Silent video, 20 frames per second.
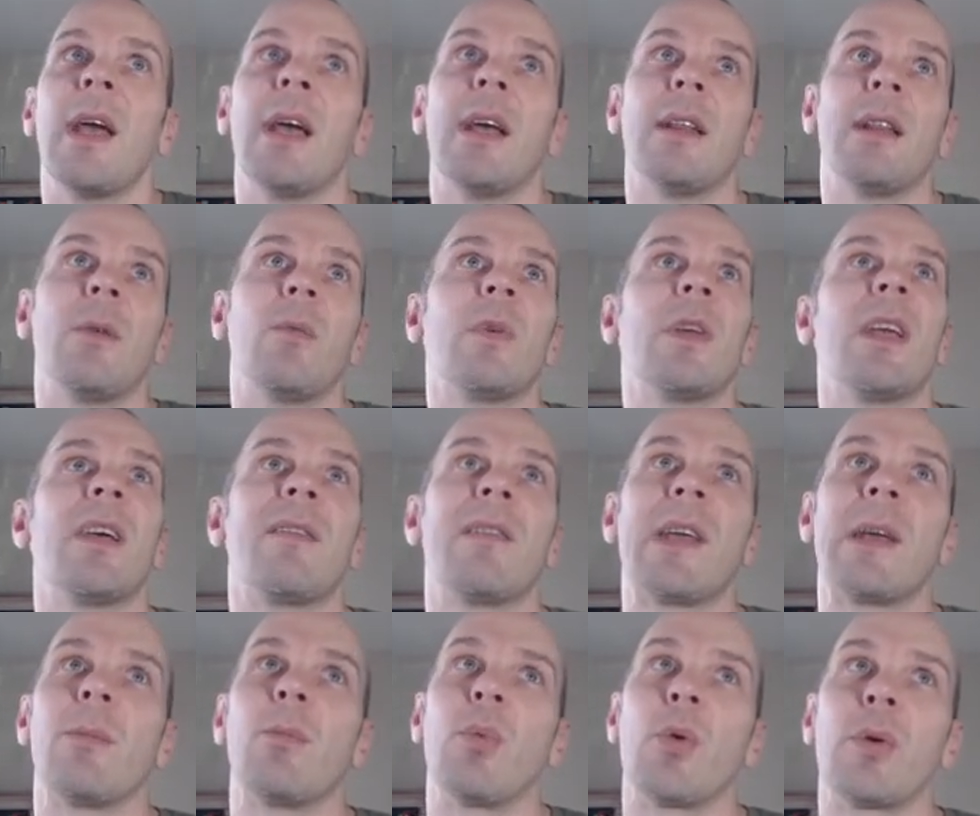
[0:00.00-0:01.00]
And then we have
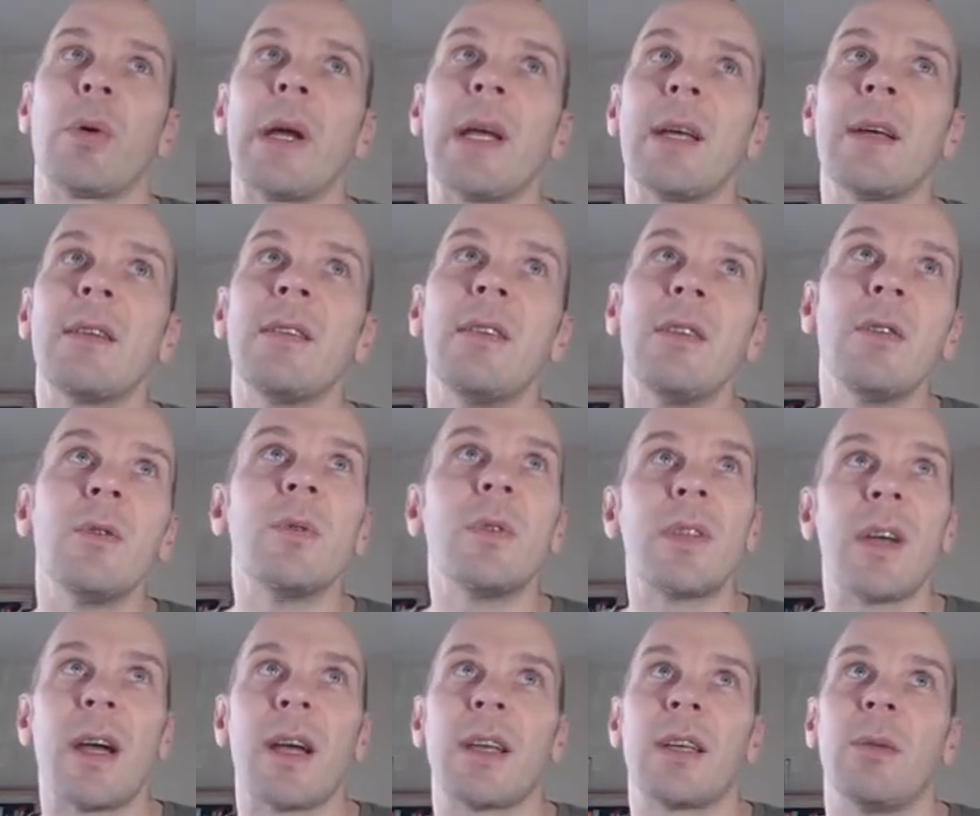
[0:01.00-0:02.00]
a brand new
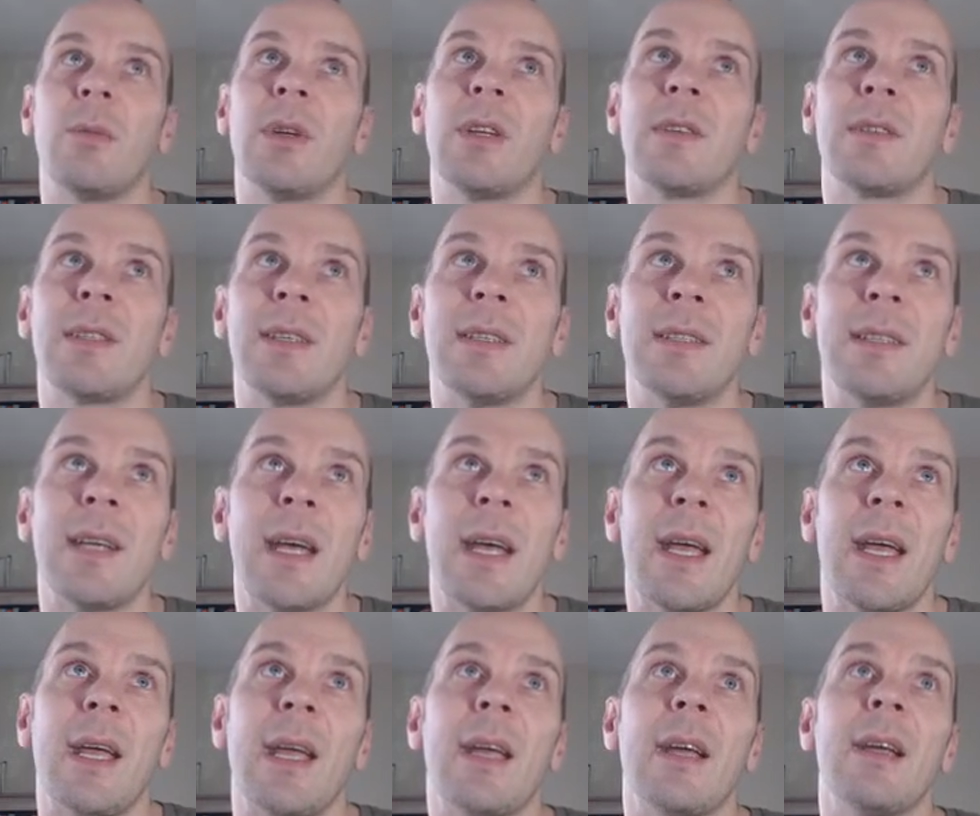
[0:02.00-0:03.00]
document
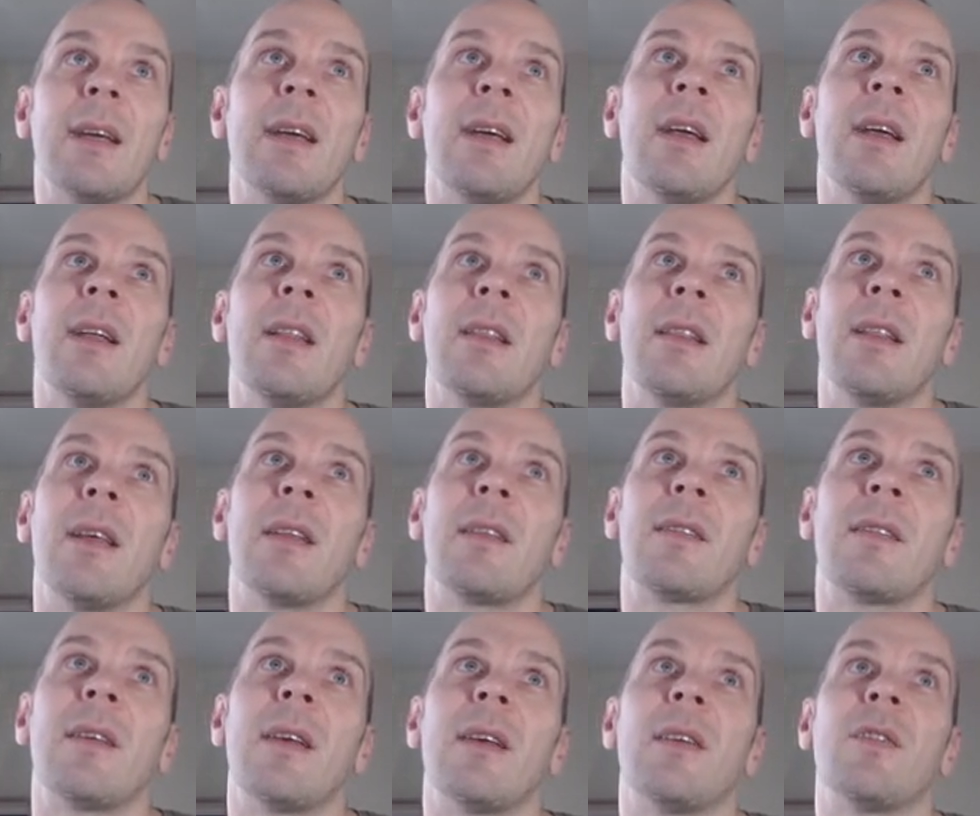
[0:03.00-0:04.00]
today
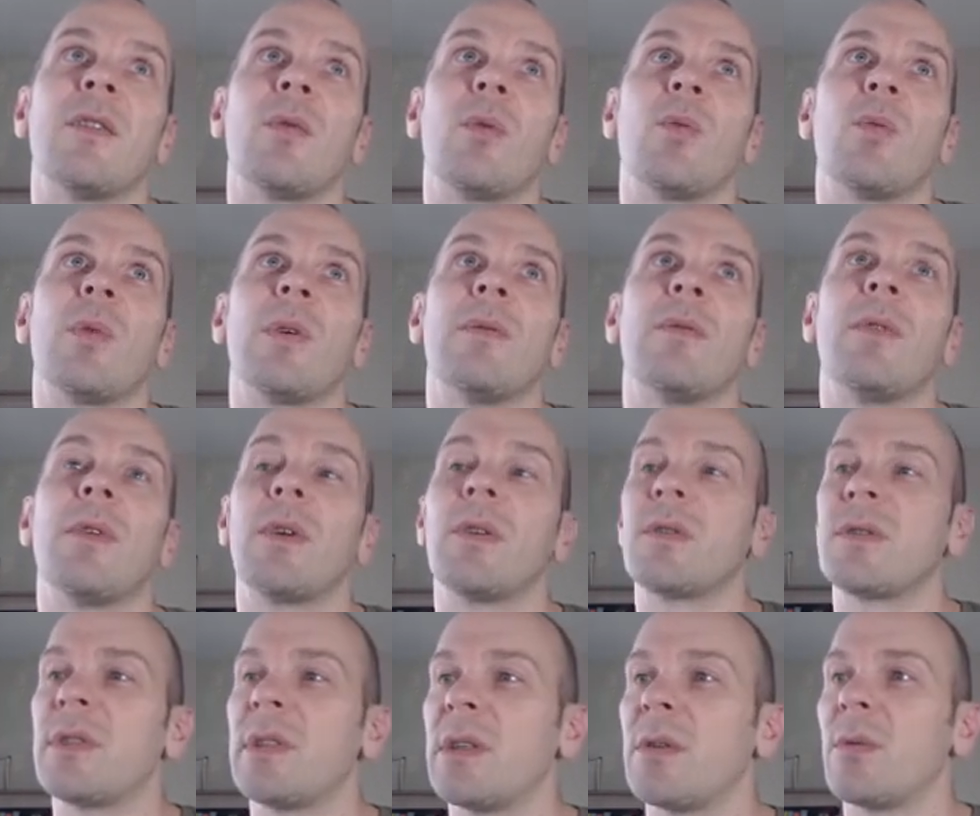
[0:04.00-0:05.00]
that says
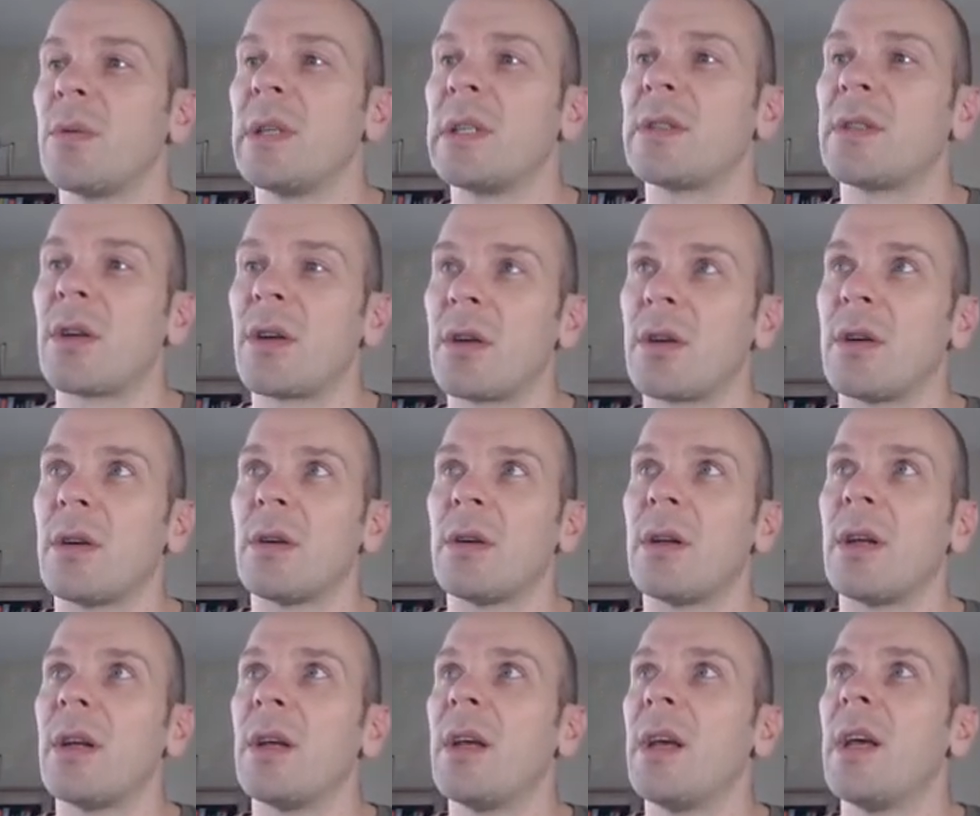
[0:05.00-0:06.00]
reversing
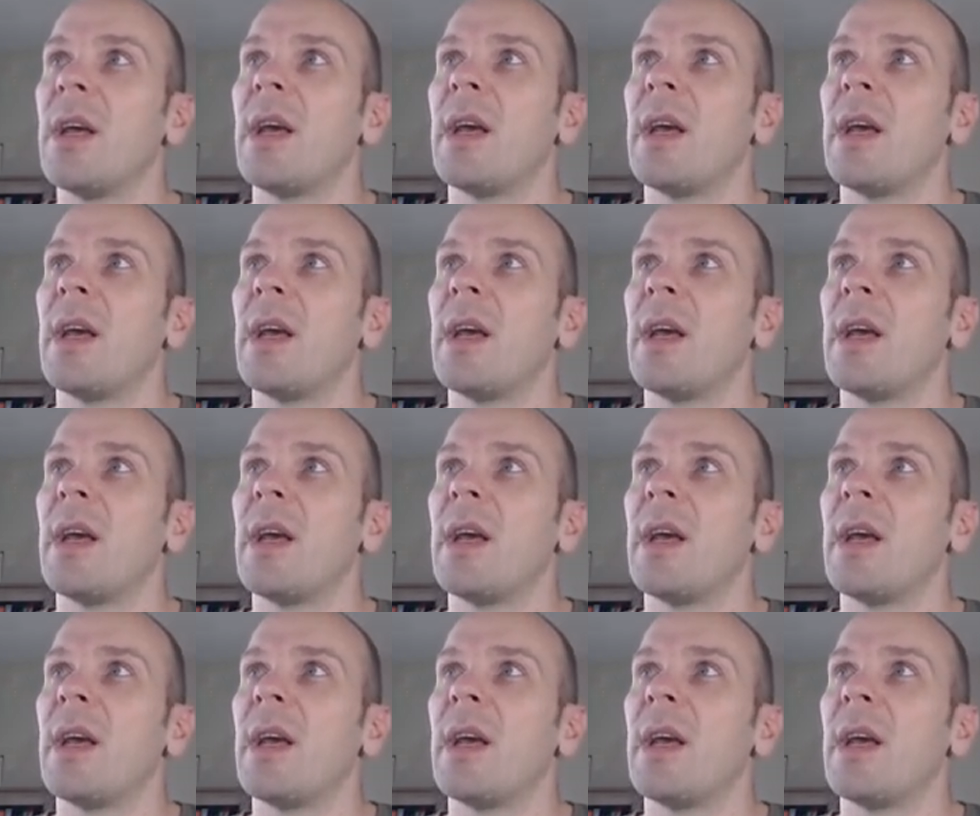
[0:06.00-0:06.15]
return.